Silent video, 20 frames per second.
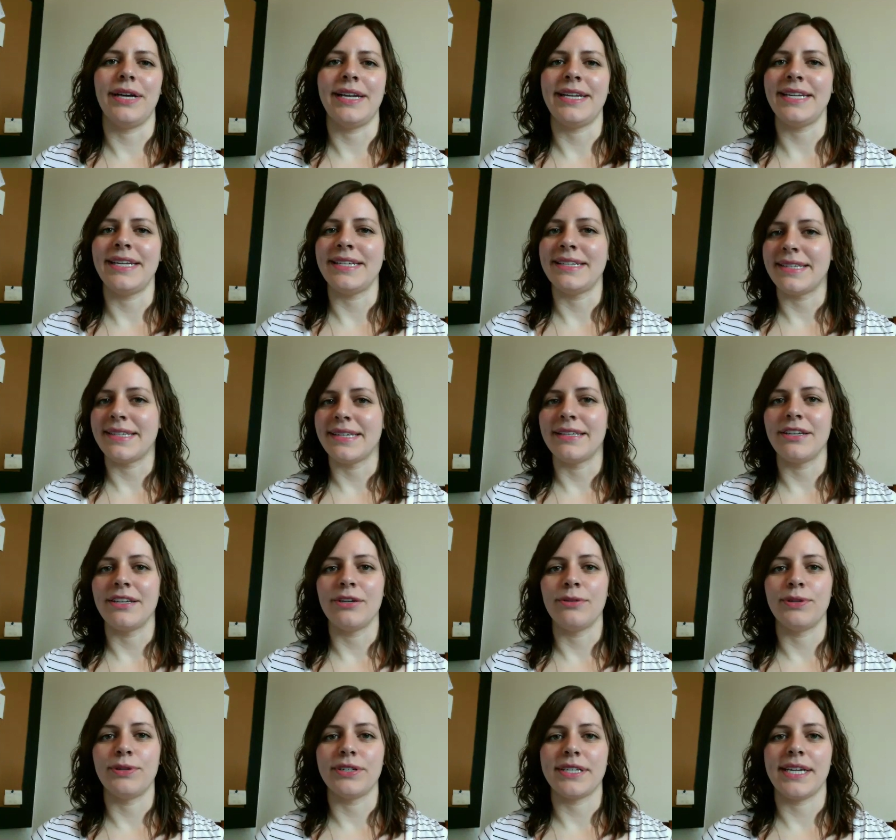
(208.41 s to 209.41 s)
and easy that
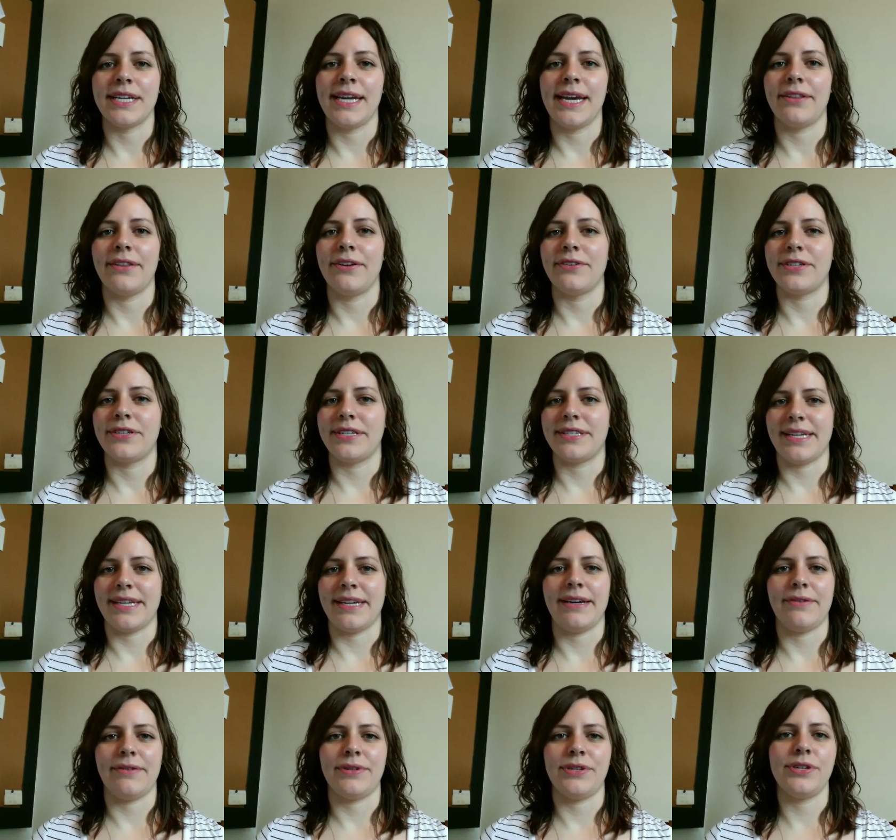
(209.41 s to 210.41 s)
you put together to
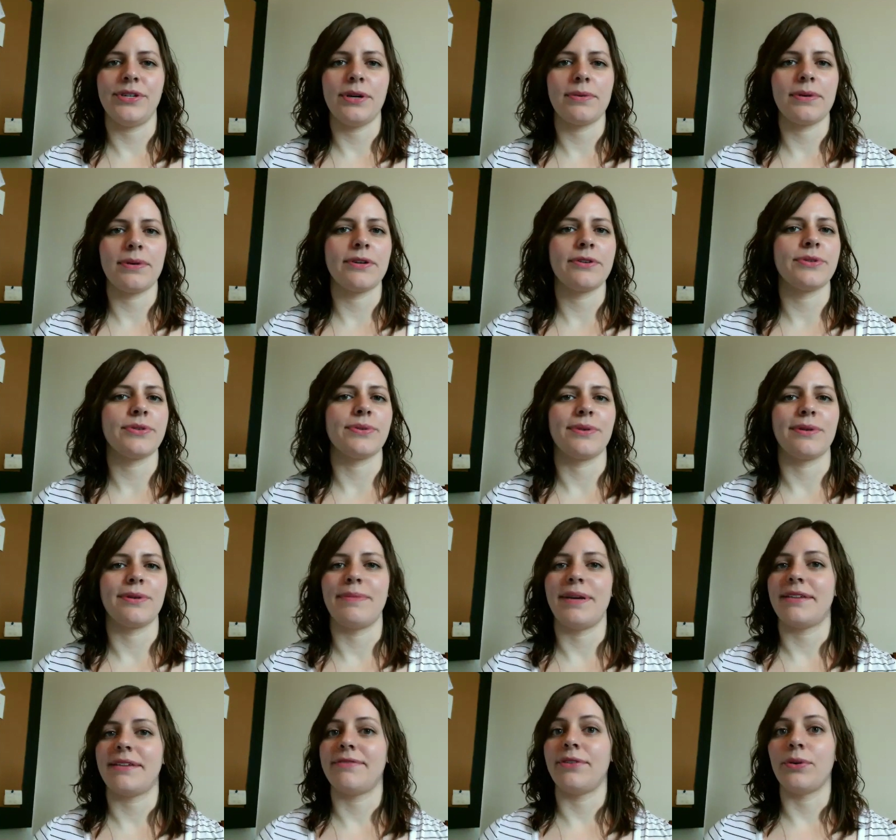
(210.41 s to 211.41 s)
send out to donors or
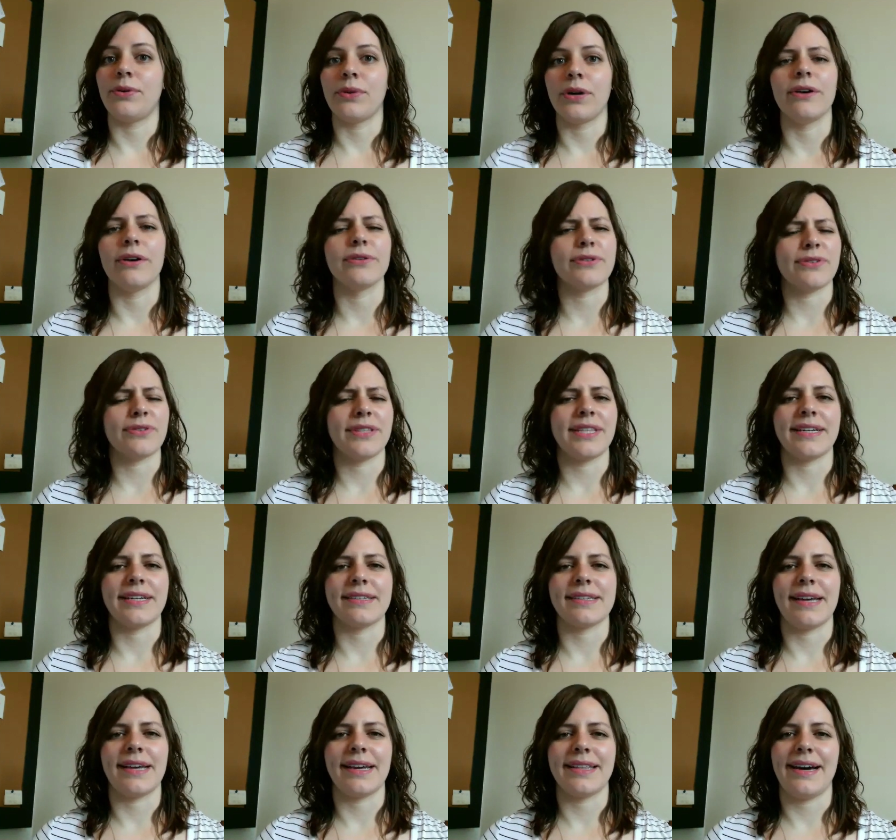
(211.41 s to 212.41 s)
make phone calls or
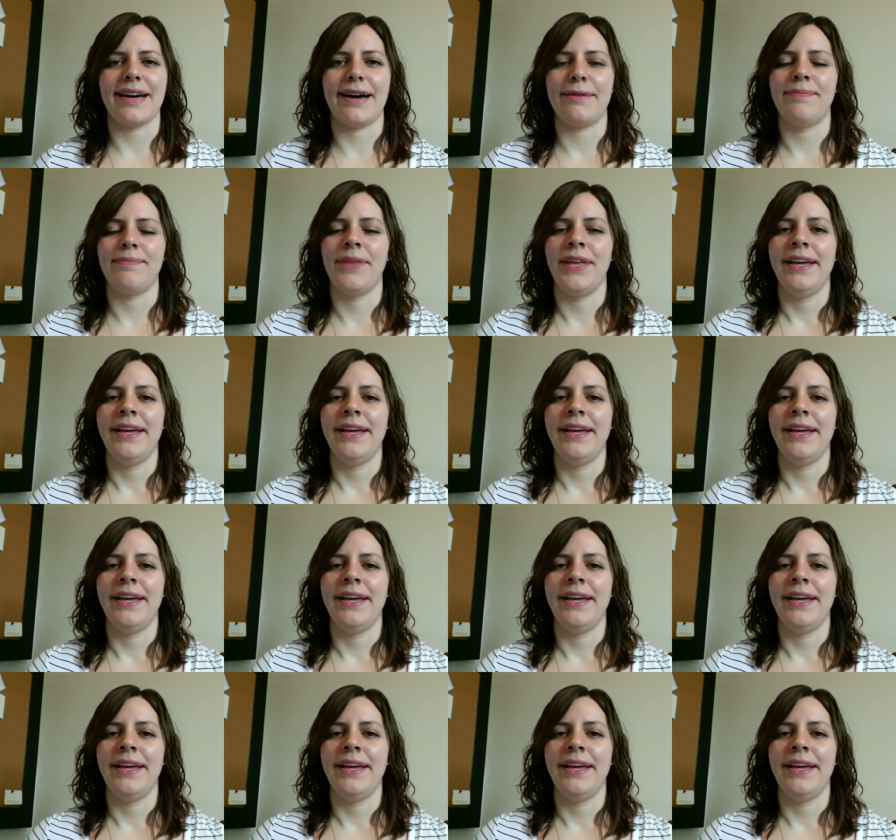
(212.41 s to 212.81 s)
things like that.